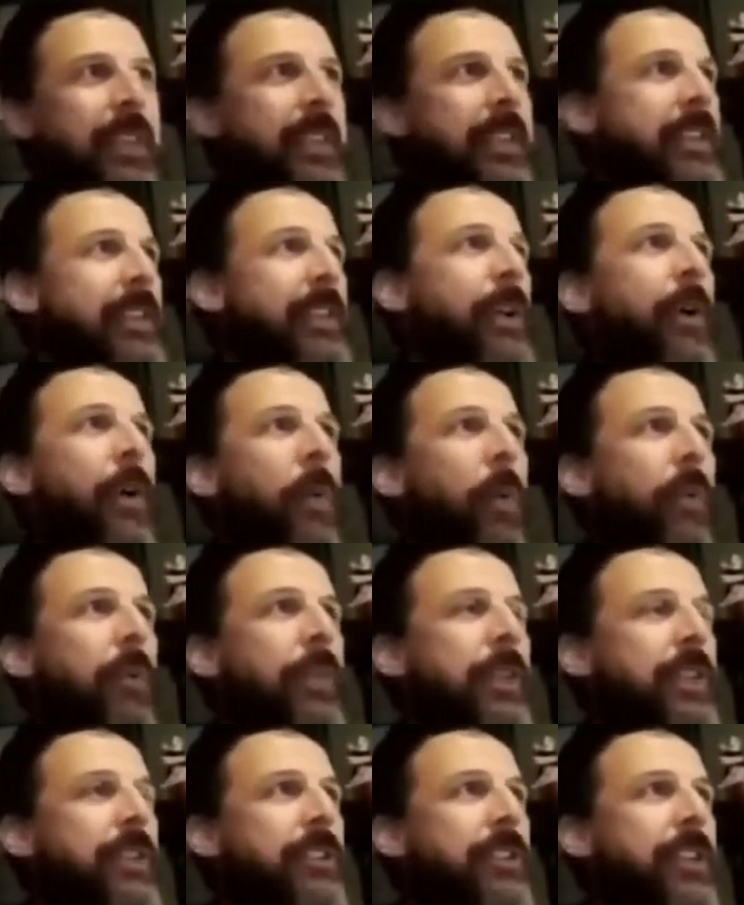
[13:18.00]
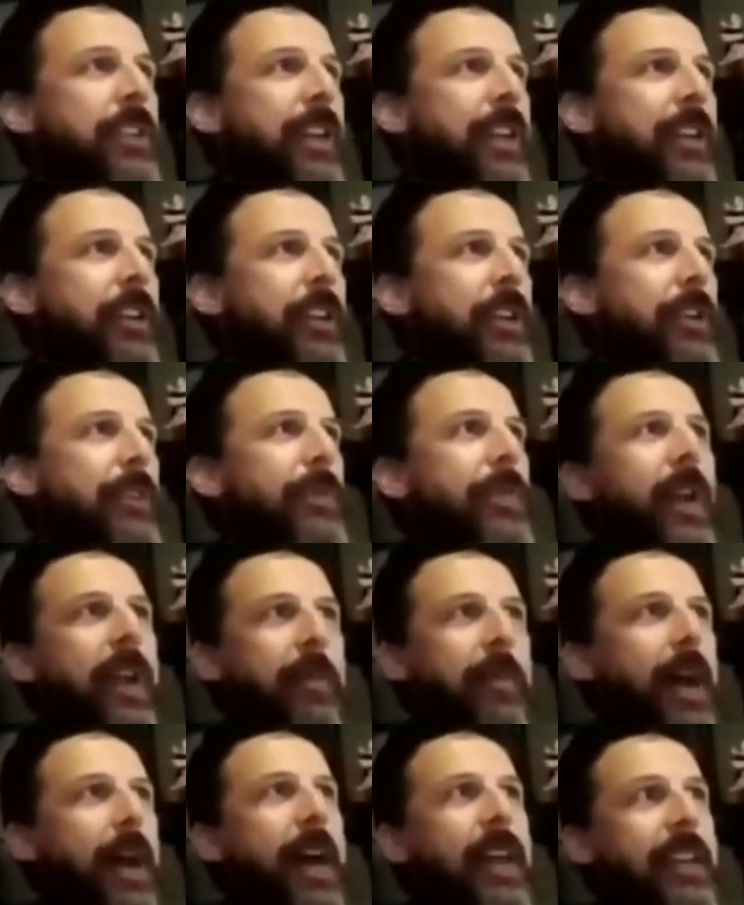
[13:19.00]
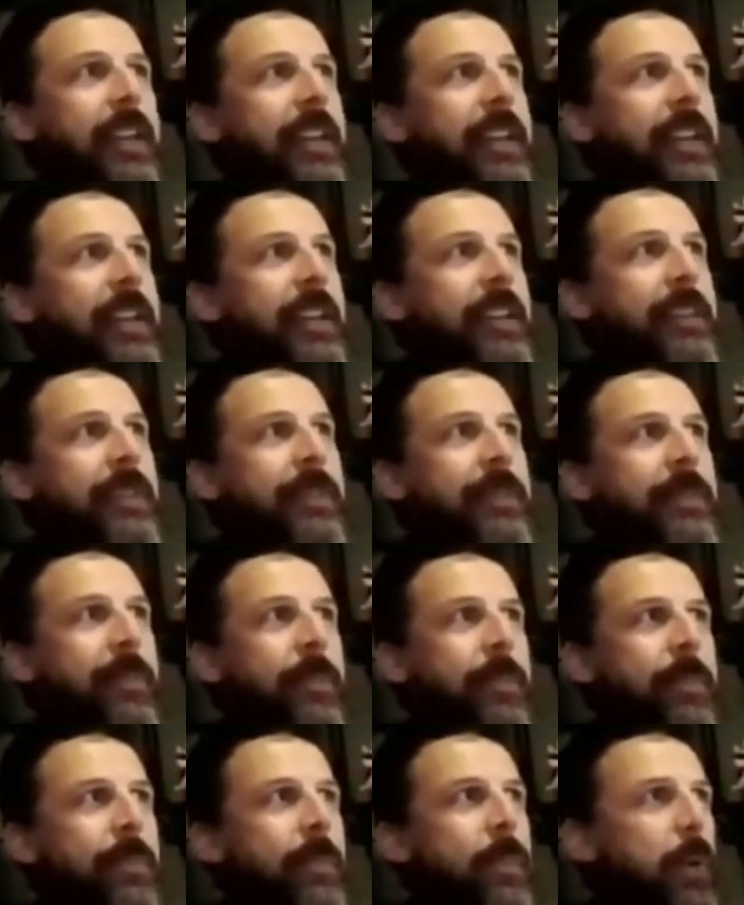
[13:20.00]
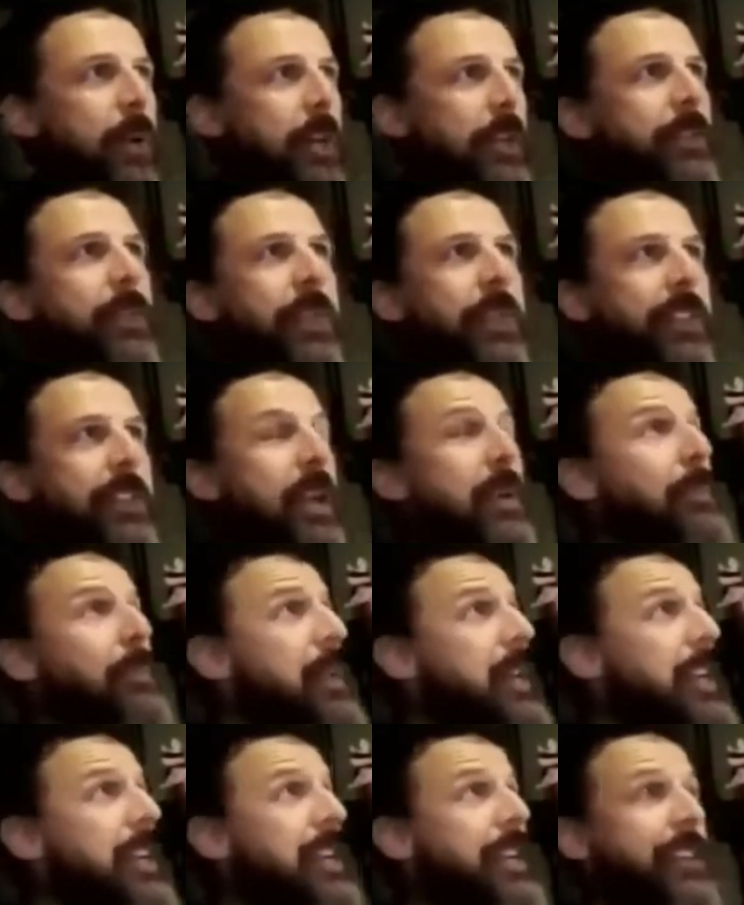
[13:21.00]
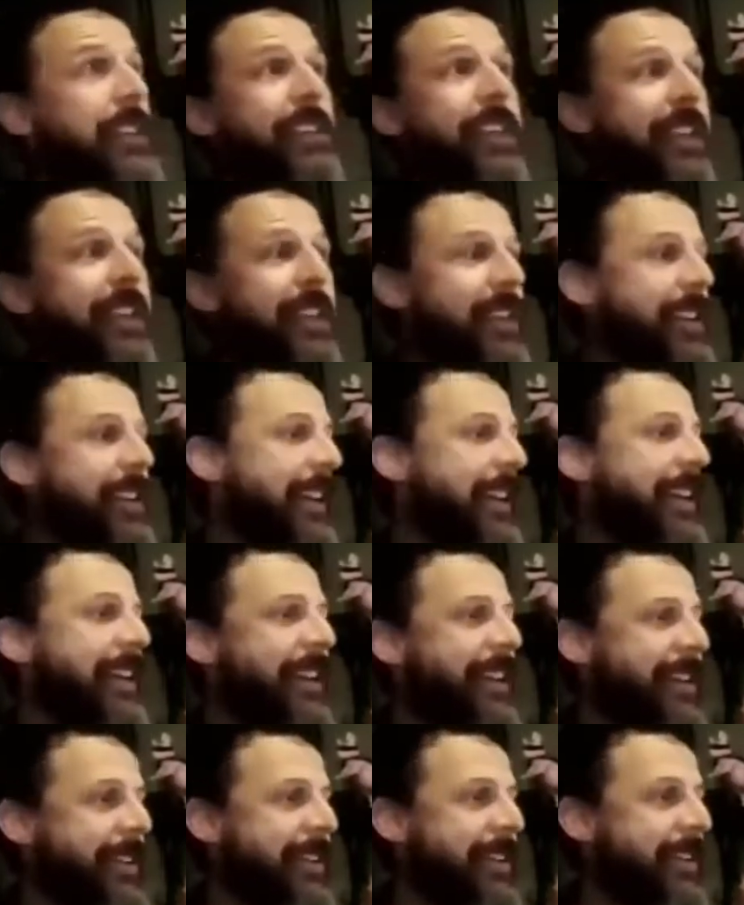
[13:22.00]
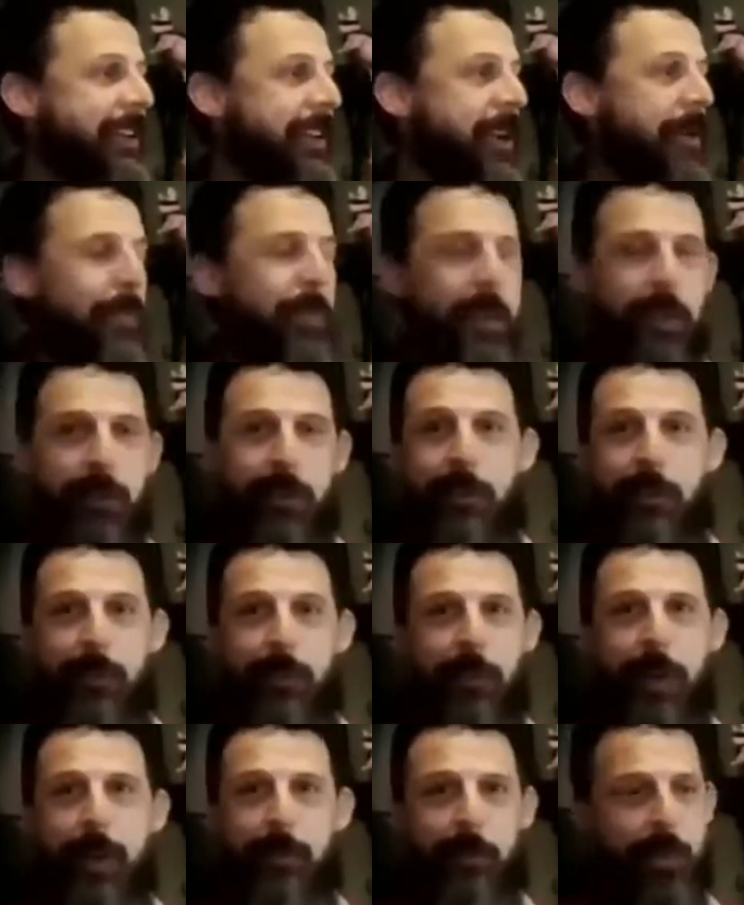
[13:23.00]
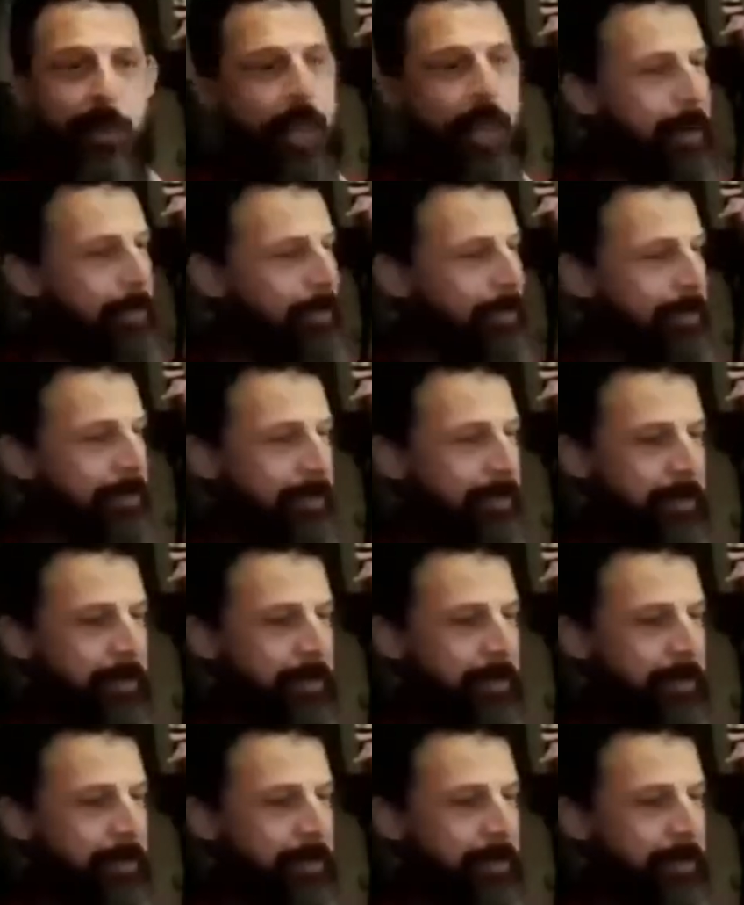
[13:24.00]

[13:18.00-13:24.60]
you know, this good friend of mine had worked for this company, and he said, our company owns a frame shop.